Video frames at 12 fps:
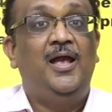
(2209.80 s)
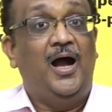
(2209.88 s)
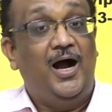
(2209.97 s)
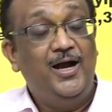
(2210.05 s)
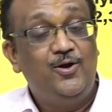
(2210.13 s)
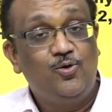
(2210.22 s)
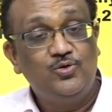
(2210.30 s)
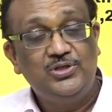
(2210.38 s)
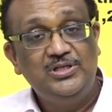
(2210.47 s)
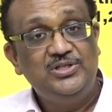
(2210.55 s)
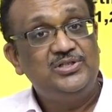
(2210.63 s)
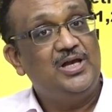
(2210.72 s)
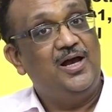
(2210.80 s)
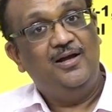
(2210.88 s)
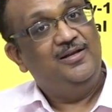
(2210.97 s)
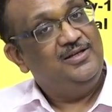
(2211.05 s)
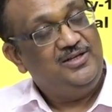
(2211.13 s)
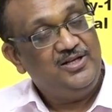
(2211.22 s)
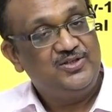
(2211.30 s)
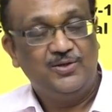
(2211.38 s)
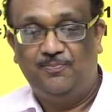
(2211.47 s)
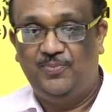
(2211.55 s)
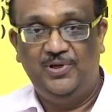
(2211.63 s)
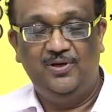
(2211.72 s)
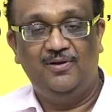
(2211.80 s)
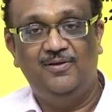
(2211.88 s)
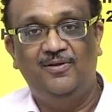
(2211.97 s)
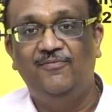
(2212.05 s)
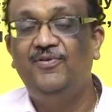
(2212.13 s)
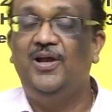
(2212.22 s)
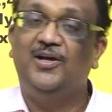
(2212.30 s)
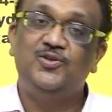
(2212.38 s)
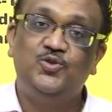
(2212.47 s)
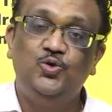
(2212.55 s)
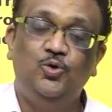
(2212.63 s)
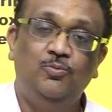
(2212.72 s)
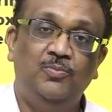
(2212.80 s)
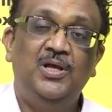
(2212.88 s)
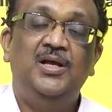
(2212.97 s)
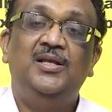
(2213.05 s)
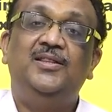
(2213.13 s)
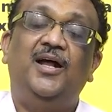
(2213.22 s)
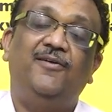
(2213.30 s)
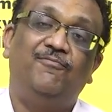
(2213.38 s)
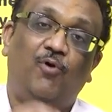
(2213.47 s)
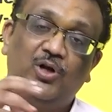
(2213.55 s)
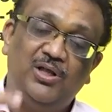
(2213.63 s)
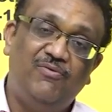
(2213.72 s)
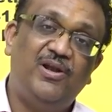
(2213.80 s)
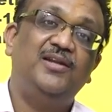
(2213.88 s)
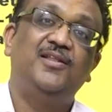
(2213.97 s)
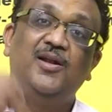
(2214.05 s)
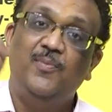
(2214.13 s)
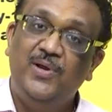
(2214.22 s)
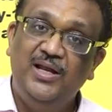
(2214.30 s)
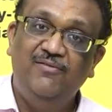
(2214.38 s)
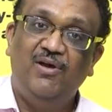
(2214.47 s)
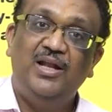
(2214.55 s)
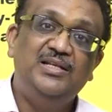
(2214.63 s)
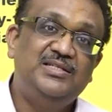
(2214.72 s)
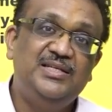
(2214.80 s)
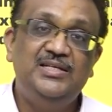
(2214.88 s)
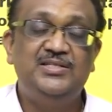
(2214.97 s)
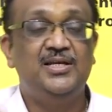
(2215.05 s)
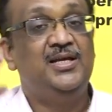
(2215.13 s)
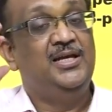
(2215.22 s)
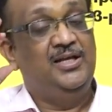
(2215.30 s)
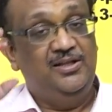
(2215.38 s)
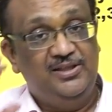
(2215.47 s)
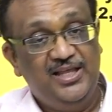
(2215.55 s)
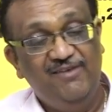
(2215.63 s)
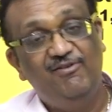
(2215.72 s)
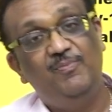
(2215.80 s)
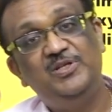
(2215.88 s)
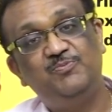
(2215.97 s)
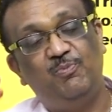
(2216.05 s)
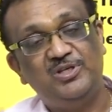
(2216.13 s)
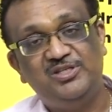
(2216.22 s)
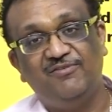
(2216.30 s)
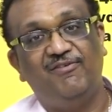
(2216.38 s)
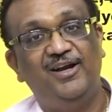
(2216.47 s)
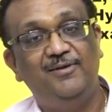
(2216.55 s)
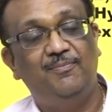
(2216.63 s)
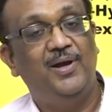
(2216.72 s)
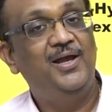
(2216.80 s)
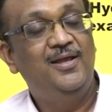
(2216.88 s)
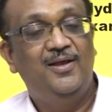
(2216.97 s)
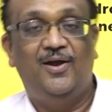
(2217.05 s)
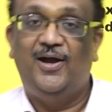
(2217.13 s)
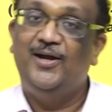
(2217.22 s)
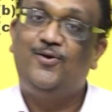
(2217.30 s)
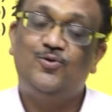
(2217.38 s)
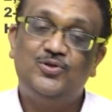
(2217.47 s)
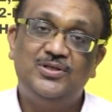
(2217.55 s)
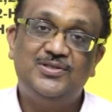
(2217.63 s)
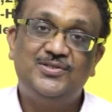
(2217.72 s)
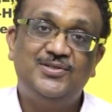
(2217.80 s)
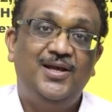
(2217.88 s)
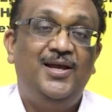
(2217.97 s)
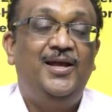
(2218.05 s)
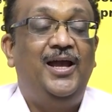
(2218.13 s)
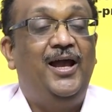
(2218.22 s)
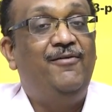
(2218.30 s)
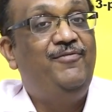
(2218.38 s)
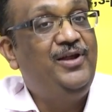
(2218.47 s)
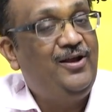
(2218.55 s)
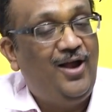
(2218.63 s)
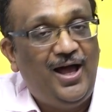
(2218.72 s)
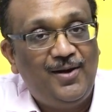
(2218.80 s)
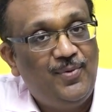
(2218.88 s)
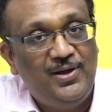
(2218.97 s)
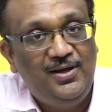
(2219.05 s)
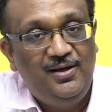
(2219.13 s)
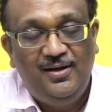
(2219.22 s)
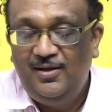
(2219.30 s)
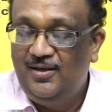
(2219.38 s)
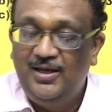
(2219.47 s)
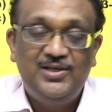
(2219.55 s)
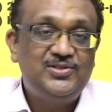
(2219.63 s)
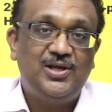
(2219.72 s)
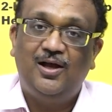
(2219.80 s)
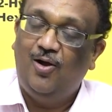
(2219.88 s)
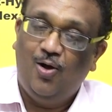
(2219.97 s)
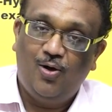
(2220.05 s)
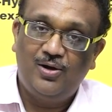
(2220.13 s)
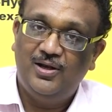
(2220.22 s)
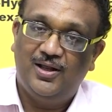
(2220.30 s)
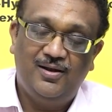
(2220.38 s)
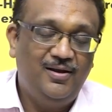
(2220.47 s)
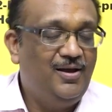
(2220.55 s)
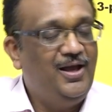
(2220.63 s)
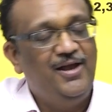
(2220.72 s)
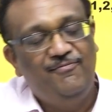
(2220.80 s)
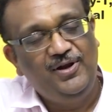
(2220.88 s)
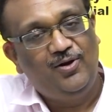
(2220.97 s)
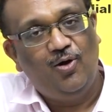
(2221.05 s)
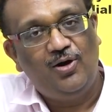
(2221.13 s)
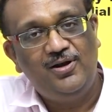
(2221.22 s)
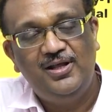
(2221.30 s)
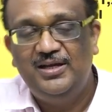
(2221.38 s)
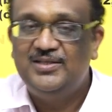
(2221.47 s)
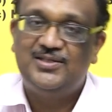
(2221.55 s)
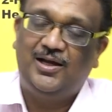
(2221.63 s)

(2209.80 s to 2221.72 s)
Hydrogens disappear. We assume that whatever are the remaining valencies, they will be specified by hydrogens. Every carbon is a corner. Every corner is a